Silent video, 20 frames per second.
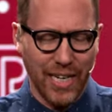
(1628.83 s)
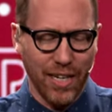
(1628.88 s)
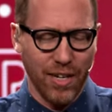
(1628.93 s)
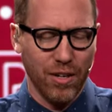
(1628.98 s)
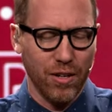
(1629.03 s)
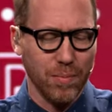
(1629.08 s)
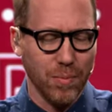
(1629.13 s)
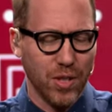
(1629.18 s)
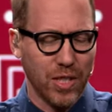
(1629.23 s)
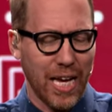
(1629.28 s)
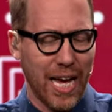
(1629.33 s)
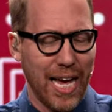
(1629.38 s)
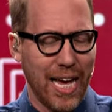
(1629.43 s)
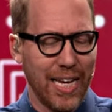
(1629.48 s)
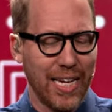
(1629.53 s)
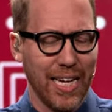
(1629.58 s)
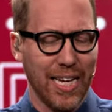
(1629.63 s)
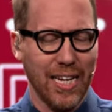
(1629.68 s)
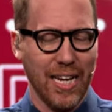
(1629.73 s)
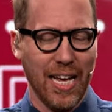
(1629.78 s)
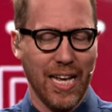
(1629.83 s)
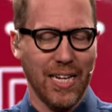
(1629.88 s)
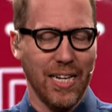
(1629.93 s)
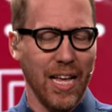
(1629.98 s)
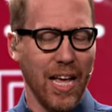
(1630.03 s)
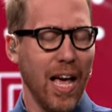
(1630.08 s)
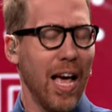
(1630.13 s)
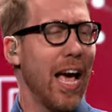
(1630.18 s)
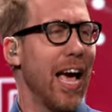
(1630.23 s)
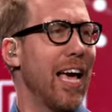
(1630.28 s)
You know what I'm saying? And, and,
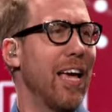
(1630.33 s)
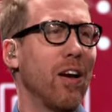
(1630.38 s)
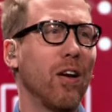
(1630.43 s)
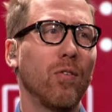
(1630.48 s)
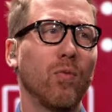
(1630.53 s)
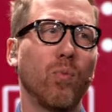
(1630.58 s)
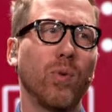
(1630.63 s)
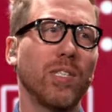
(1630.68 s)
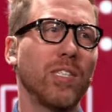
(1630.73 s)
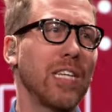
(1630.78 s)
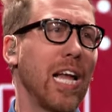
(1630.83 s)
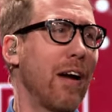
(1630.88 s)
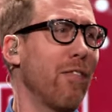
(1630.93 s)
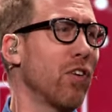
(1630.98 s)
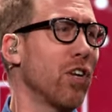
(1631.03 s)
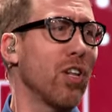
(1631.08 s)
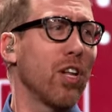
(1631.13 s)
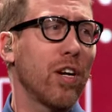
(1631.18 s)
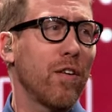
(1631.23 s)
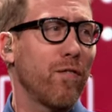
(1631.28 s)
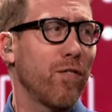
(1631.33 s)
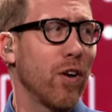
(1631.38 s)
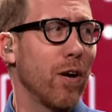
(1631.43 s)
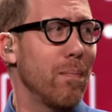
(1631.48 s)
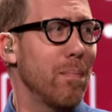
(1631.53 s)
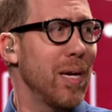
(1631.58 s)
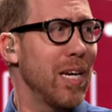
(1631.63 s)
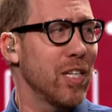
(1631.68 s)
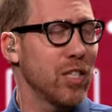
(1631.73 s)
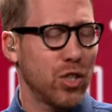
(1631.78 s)
and we never look for a
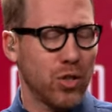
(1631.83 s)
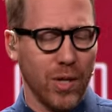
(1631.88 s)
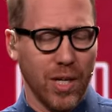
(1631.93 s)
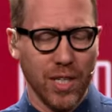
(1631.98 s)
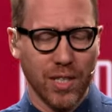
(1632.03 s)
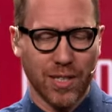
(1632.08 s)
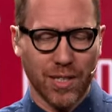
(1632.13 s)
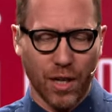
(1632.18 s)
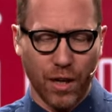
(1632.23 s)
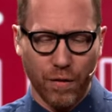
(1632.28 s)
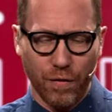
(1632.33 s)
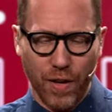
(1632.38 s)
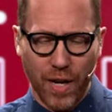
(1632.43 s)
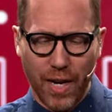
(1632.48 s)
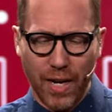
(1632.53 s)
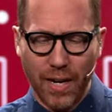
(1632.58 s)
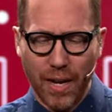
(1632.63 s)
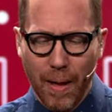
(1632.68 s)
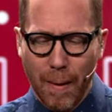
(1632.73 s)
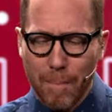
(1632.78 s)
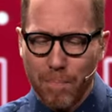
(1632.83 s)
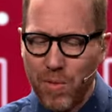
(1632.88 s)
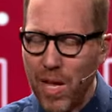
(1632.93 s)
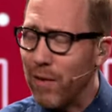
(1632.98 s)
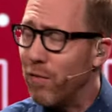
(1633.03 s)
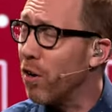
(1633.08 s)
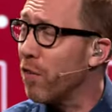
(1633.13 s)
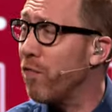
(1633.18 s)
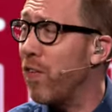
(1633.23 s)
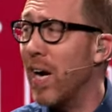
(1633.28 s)
ministry to serve in,
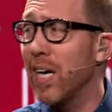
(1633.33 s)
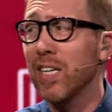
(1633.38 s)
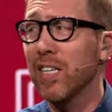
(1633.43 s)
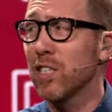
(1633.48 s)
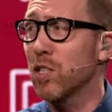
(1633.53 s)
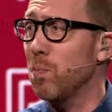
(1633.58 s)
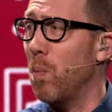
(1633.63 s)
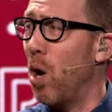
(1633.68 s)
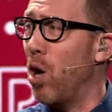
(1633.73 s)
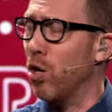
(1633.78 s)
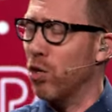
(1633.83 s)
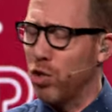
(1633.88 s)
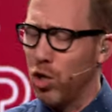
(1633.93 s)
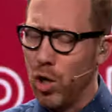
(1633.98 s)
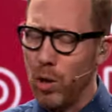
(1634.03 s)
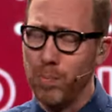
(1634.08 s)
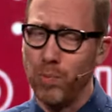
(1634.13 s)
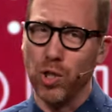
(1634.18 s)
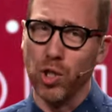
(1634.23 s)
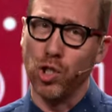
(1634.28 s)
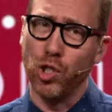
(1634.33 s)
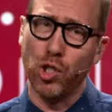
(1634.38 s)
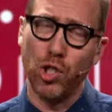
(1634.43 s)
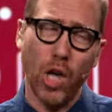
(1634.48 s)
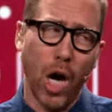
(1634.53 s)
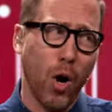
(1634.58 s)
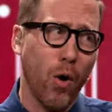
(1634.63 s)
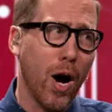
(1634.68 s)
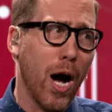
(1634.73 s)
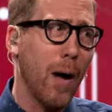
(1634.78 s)
never find a small group, just
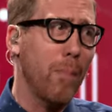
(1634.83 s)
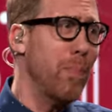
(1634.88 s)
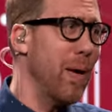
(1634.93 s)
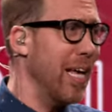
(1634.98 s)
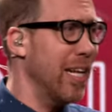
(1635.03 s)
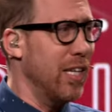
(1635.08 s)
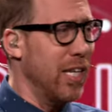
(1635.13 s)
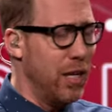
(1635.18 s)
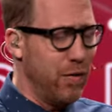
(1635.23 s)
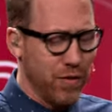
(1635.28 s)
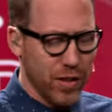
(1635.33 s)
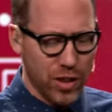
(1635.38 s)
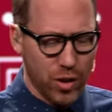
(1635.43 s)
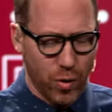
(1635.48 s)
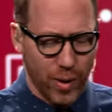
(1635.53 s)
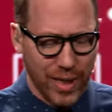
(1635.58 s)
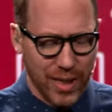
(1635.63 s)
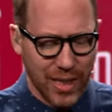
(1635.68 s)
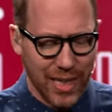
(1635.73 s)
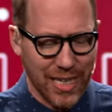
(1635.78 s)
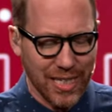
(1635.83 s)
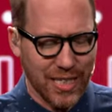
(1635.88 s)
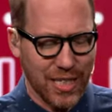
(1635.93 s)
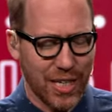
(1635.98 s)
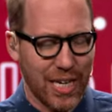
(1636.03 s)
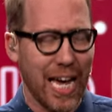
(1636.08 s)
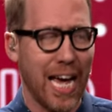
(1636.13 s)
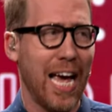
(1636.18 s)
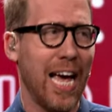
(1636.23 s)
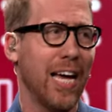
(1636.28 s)
show up and leave as quickly as
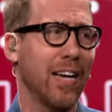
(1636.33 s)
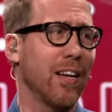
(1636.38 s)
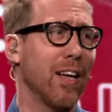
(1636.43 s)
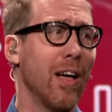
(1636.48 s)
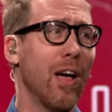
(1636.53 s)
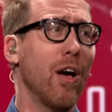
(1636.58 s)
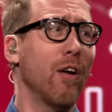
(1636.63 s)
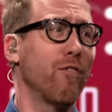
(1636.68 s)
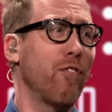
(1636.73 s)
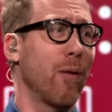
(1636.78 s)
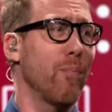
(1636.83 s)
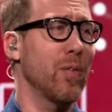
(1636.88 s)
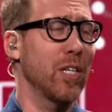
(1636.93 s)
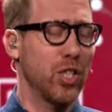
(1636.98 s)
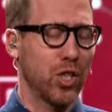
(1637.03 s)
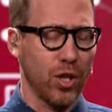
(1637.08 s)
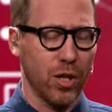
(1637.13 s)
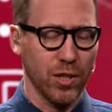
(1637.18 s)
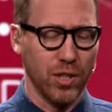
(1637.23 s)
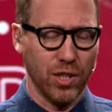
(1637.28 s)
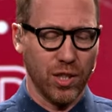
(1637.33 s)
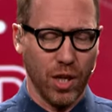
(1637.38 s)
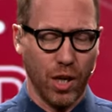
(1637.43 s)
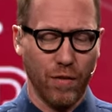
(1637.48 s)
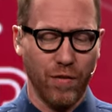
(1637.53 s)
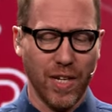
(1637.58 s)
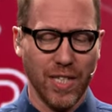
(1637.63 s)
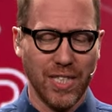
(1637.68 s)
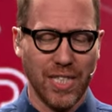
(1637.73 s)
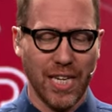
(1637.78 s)
you can from the church
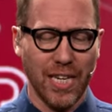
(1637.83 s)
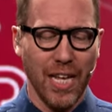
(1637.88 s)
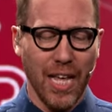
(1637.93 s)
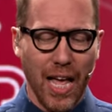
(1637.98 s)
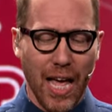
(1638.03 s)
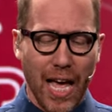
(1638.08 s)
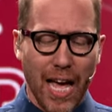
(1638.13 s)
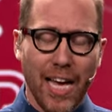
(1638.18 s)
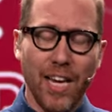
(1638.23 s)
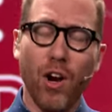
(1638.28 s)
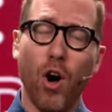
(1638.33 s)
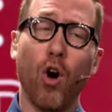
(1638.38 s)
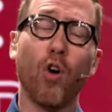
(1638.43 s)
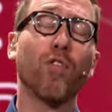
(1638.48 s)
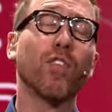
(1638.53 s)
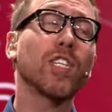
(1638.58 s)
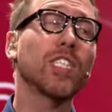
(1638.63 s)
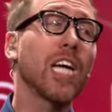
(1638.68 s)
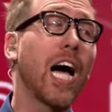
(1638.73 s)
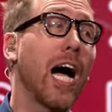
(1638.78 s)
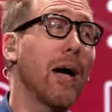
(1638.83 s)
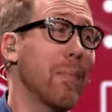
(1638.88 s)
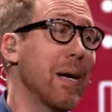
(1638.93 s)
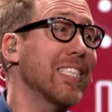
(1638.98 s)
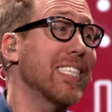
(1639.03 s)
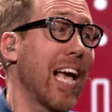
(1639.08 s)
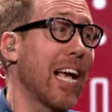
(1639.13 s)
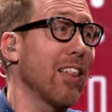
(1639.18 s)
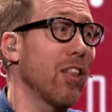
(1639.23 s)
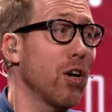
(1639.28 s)
service. And, and over time,
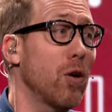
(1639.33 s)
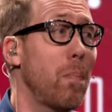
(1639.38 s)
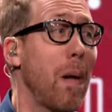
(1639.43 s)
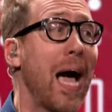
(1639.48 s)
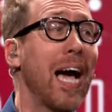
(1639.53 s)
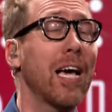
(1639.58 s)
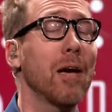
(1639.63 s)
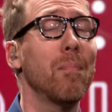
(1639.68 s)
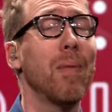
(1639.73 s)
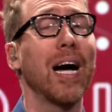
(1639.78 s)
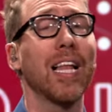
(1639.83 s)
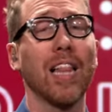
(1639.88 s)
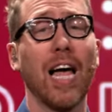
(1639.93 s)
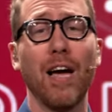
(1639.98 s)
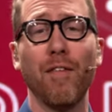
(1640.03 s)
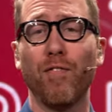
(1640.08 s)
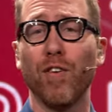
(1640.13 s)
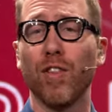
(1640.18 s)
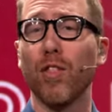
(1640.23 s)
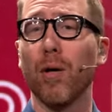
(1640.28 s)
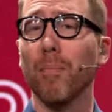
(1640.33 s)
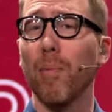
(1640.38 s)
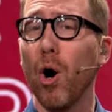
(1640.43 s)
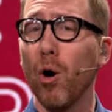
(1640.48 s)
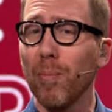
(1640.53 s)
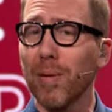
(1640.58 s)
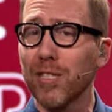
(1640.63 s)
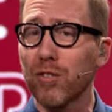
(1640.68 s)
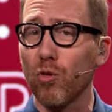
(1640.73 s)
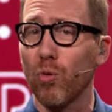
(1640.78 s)
as I look back at my life and the
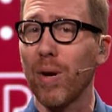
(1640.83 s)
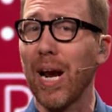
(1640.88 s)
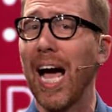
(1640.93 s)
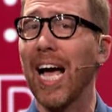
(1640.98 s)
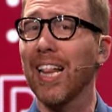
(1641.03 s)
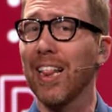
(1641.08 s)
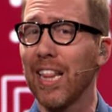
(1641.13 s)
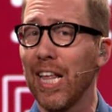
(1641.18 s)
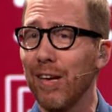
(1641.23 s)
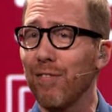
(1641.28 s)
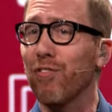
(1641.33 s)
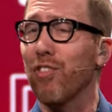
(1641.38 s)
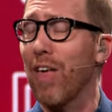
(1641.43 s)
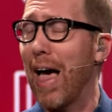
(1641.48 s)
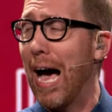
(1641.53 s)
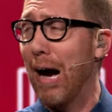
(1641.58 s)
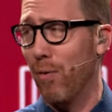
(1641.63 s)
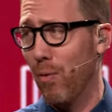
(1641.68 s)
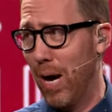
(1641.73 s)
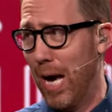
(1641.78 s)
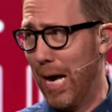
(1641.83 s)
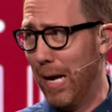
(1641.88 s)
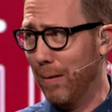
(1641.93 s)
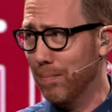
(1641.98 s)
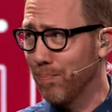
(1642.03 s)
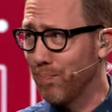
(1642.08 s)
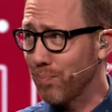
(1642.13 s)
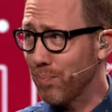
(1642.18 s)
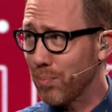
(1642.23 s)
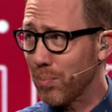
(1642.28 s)
moments when I lived that way,
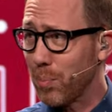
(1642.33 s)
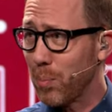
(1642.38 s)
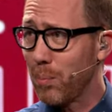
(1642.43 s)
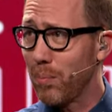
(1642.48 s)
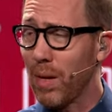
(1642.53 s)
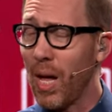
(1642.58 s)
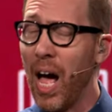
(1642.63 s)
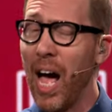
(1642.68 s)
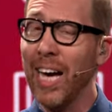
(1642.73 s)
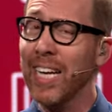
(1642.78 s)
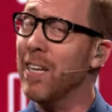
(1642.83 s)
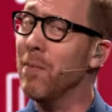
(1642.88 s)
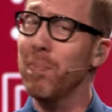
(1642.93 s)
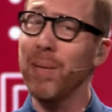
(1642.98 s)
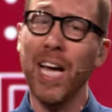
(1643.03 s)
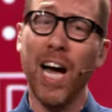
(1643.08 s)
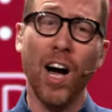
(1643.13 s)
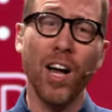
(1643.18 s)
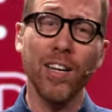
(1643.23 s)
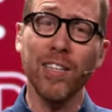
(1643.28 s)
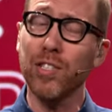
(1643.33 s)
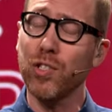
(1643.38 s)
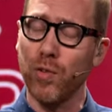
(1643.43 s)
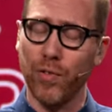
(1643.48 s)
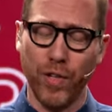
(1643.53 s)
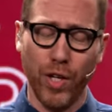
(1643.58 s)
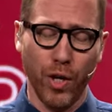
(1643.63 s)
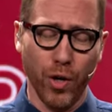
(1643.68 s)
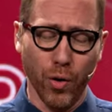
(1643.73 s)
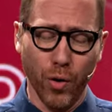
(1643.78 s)
I can be honest
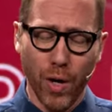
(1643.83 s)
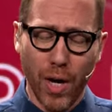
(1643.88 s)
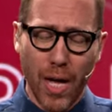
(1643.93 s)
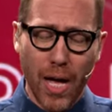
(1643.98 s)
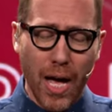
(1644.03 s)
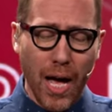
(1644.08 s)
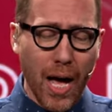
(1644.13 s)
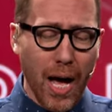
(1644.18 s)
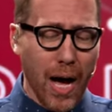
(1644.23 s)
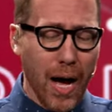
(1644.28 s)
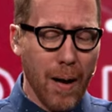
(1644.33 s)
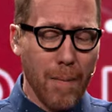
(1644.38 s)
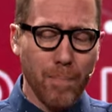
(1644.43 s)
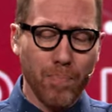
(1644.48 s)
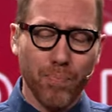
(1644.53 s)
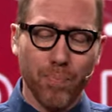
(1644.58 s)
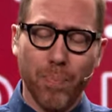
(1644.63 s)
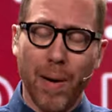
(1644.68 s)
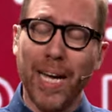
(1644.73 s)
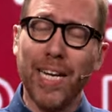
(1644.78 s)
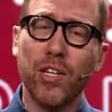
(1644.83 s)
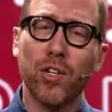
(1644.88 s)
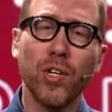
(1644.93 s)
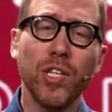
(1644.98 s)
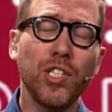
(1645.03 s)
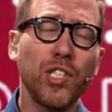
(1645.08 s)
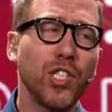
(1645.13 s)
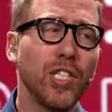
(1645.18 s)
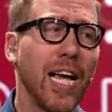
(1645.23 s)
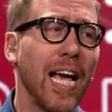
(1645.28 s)
with you. Um, my
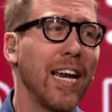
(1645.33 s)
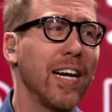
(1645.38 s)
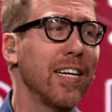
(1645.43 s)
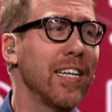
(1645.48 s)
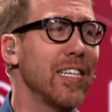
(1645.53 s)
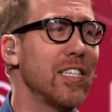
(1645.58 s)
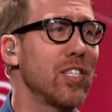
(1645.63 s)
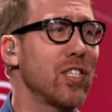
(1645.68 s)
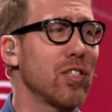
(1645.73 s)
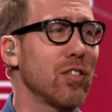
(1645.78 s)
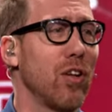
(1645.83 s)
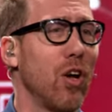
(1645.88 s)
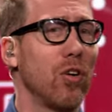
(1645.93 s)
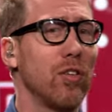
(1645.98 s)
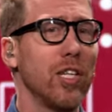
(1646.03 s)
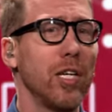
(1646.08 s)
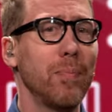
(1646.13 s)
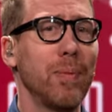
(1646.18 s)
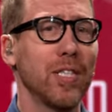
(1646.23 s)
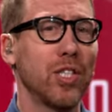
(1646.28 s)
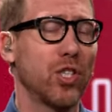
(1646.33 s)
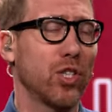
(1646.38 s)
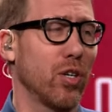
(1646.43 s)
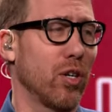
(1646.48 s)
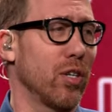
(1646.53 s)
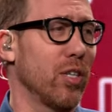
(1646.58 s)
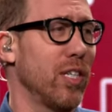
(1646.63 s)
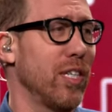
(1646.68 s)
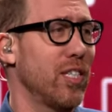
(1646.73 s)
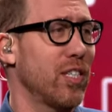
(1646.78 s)
Christianity slowly but
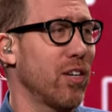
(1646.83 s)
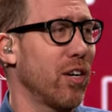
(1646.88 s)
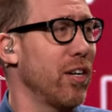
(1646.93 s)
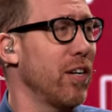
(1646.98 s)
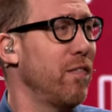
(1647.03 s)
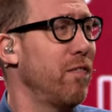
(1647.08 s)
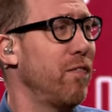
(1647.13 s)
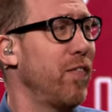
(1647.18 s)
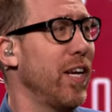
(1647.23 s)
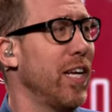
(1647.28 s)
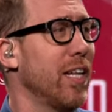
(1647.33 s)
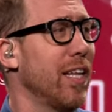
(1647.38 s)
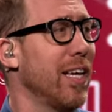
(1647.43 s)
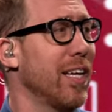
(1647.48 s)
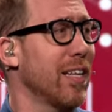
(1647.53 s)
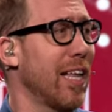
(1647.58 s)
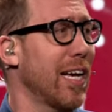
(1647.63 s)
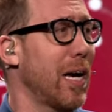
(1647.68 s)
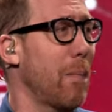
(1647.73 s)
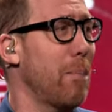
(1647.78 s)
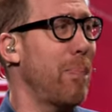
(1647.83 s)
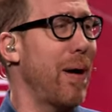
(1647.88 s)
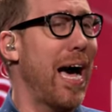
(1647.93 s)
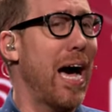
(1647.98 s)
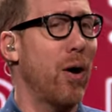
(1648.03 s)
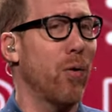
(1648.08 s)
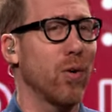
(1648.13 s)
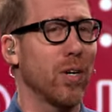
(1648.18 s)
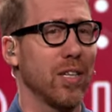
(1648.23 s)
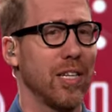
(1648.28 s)
surely started feeling like a
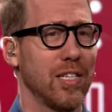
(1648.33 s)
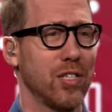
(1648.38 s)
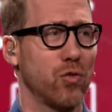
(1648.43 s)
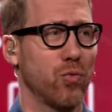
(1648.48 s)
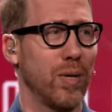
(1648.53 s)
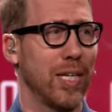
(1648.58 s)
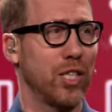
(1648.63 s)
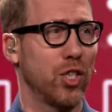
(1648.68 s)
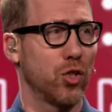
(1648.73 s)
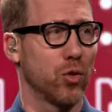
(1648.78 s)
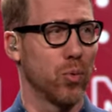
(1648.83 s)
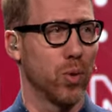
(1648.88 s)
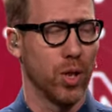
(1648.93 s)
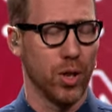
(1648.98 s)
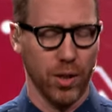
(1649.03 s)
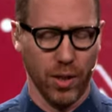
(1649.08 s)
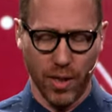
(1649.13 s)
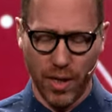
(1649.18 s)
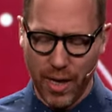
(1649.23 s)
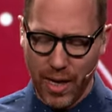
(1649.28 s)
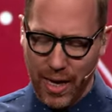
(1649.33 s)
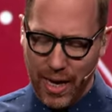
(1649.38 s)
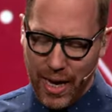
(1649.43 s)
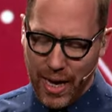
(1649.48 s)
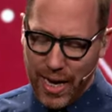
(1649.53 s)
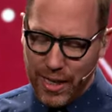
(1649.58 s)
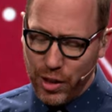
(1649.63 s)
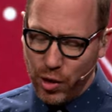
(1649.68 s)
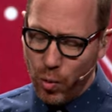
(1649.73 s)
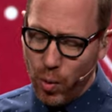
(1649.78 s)
powerless ritual.
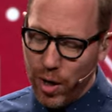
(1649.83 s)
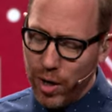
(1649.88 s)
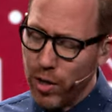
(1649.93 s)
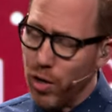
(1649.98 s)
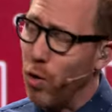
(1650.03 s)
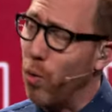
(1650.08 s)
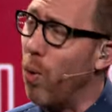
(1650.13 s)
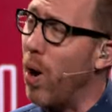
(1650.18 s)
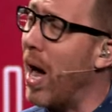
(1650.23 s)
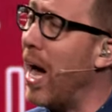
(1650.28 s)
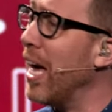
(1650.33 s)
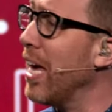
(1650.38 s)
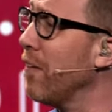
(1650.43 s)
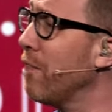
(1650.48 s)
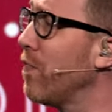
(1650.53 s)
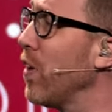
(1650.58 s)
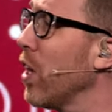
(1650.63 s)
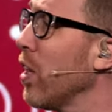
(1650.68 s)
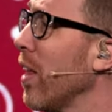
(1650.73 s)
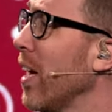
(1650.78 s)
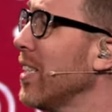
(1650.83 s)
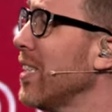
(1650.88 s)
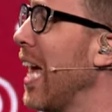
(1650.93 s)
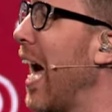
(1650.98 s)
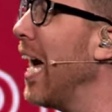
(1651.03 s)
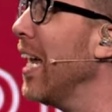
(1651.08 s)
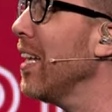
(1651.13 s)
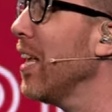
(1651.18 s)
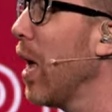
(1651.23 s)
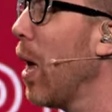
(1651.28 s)
And you want to know why it felt like
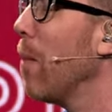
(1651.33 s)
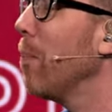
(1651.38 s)
that?